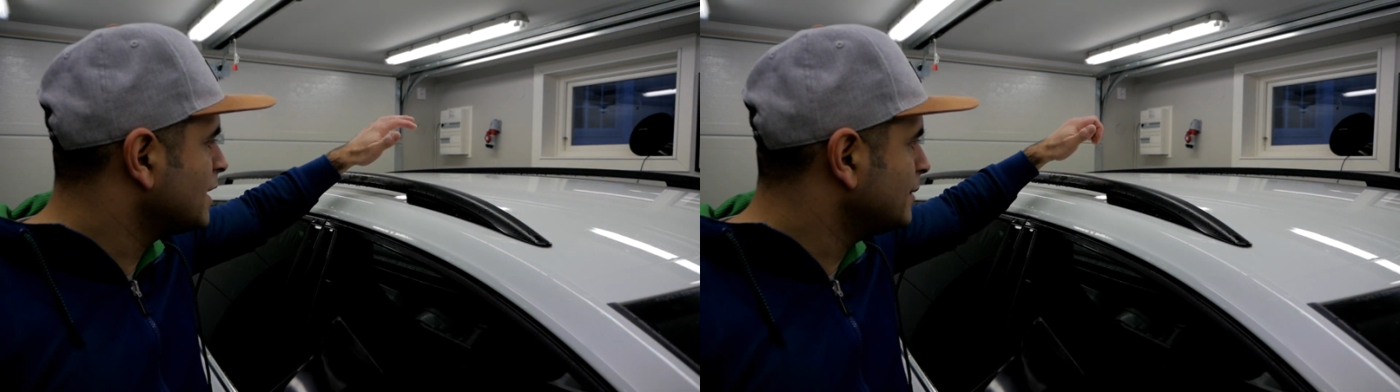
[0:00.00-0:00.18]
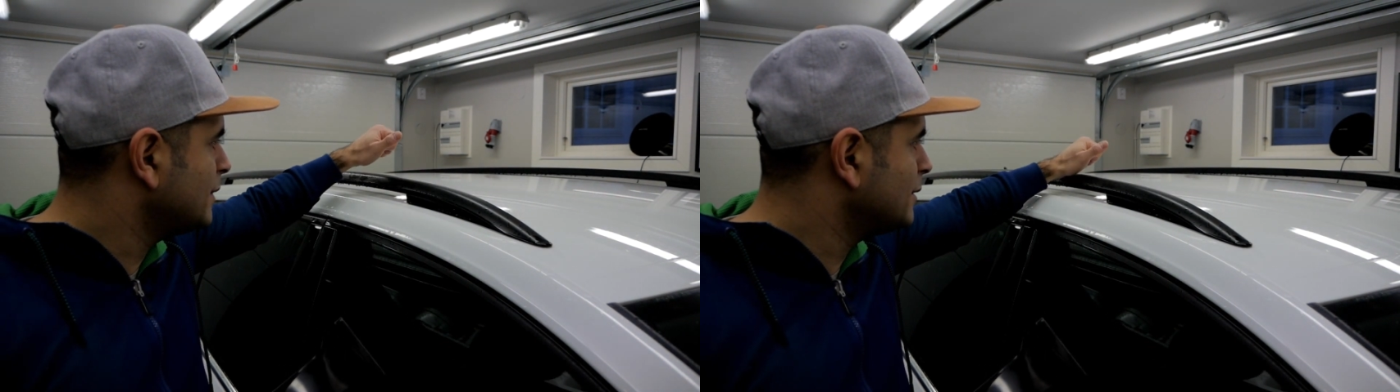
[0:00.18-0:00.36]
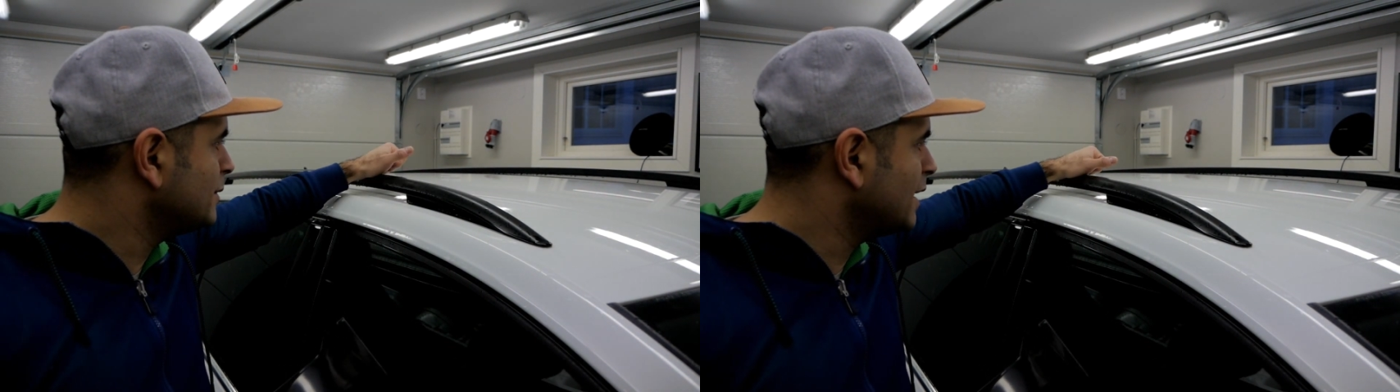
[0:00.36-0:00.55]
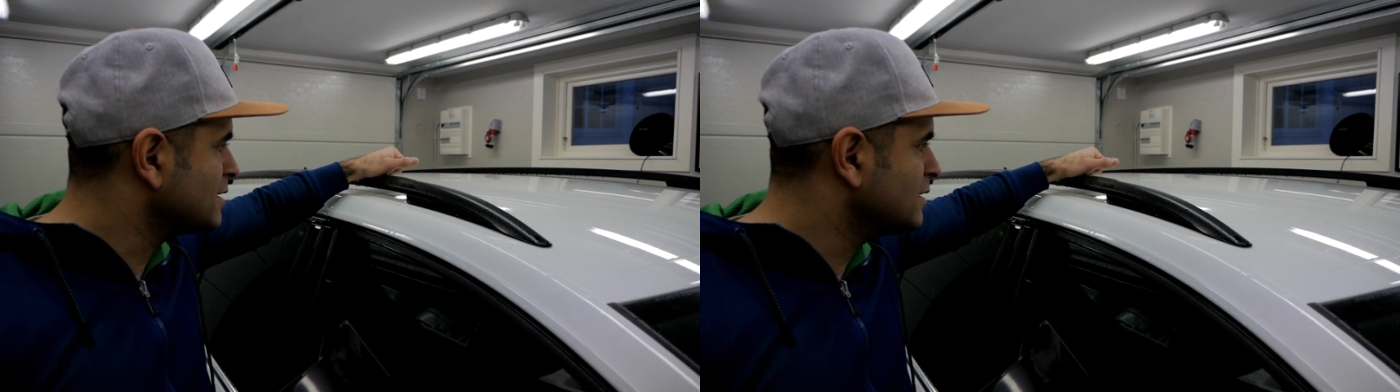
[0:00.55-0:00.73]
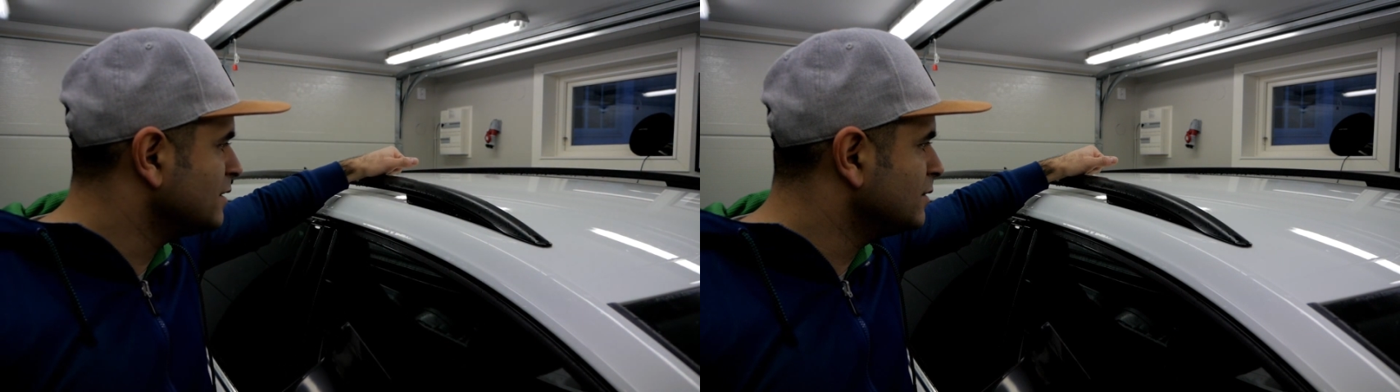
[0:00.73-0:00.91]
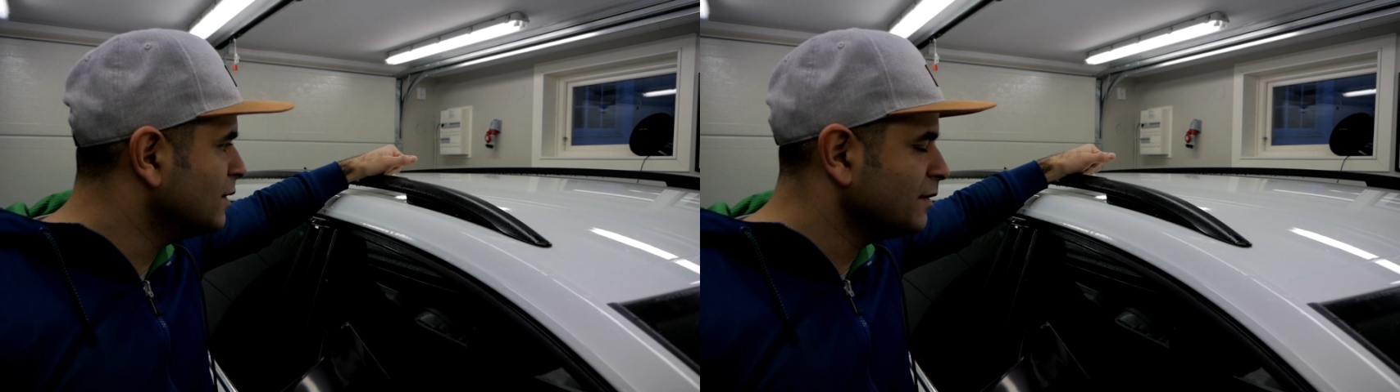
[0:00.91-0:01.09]
time I will
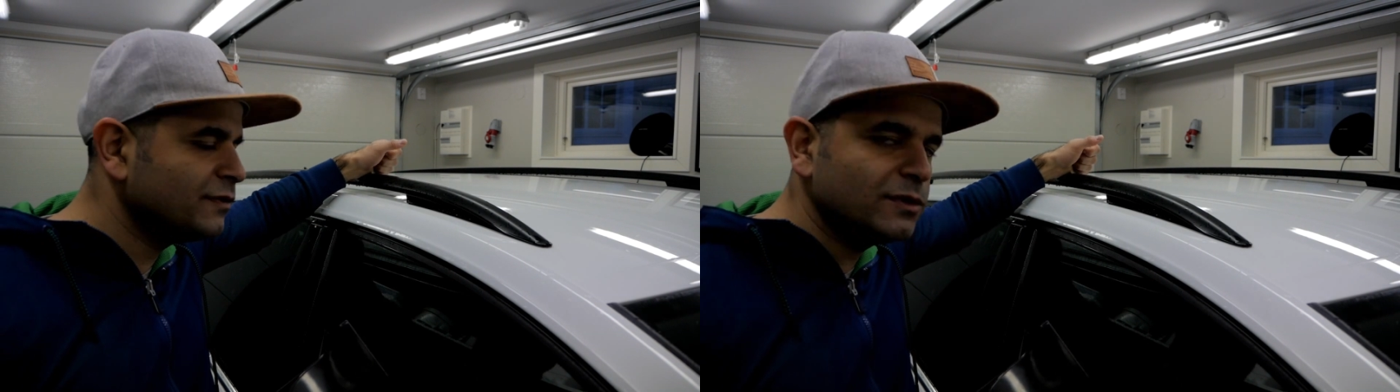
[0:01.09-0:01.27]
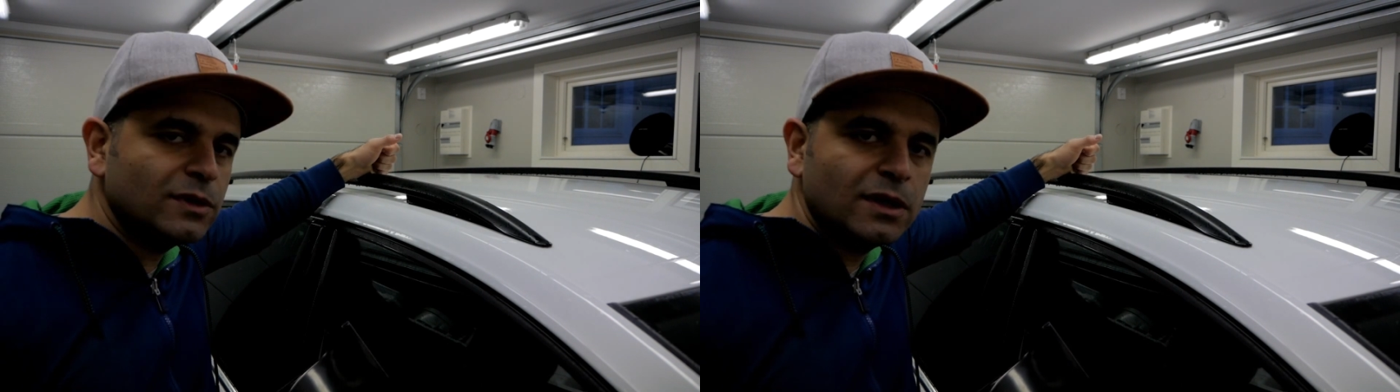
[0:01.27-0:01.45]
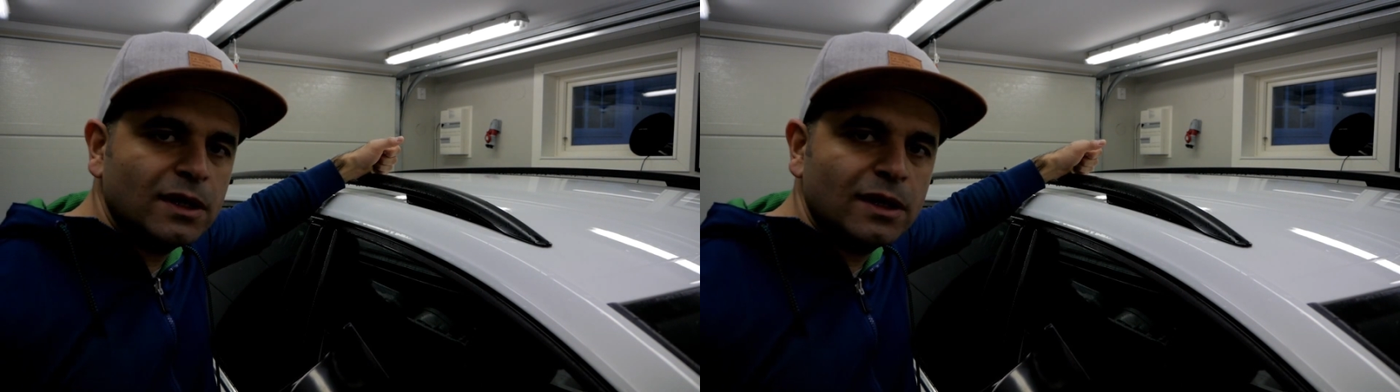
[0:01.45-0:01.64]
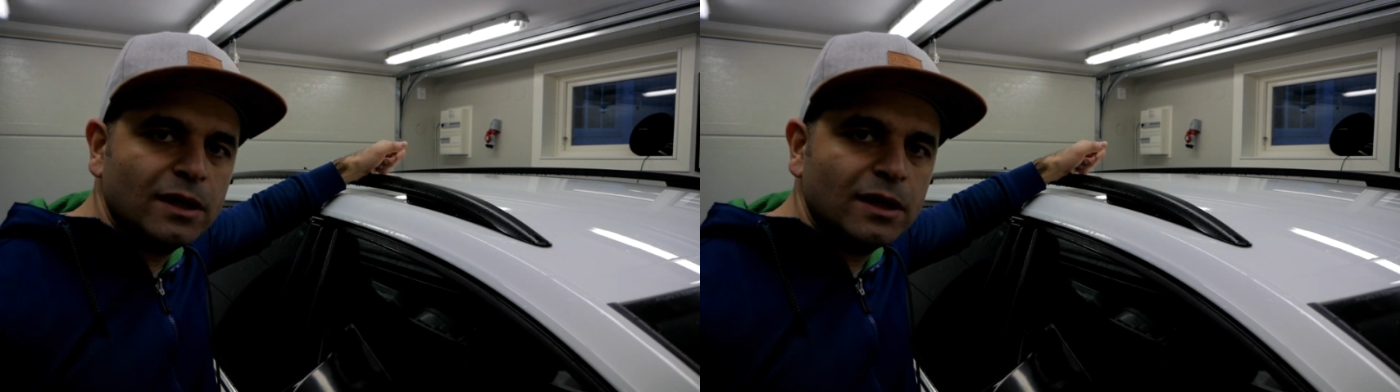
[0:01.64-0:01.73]
actually do a full